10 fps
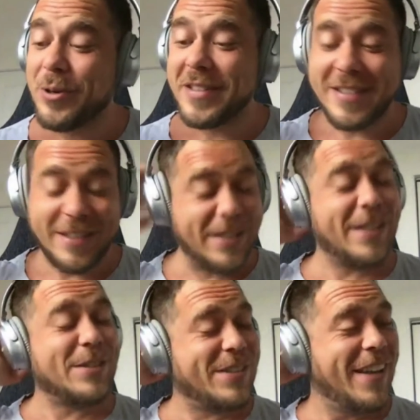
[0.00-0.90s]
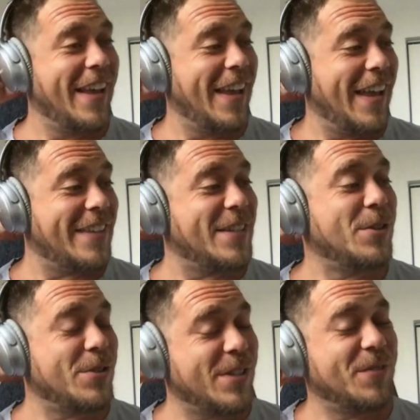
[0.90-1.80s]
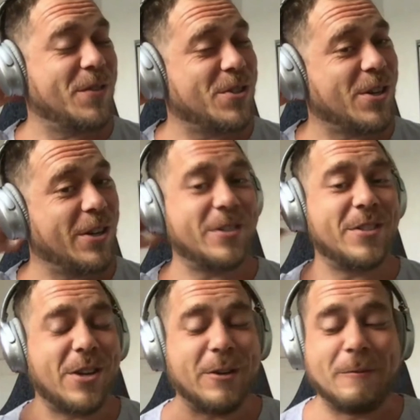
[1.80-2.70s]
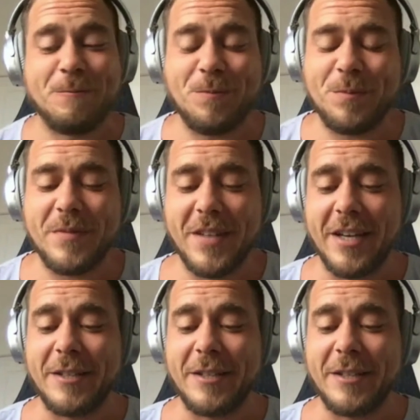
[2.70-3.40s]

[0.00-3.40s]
It's interesting for sure. So yeah.